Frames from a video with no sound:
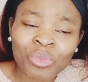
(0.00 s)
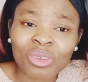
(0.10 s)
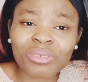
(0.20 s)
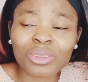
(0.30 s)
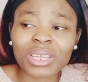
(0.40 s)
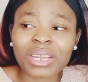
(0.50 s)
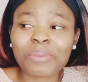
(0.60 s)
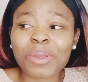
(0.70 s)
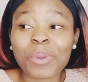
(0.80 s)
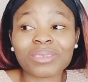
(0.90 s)
You say no, they agree
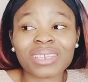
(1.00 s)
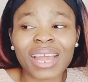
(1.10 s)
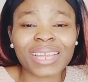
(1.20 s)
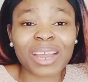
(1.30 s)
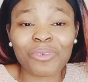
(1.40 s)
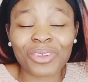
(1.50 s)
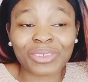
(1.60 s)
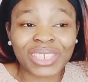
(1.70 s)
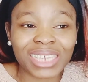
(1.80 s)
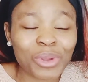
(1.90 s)
make person lie down for your
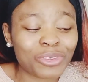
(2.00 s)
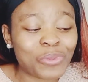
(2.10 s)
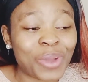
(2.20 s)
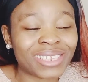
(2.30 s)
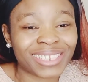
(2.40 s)
chair. What do you buy the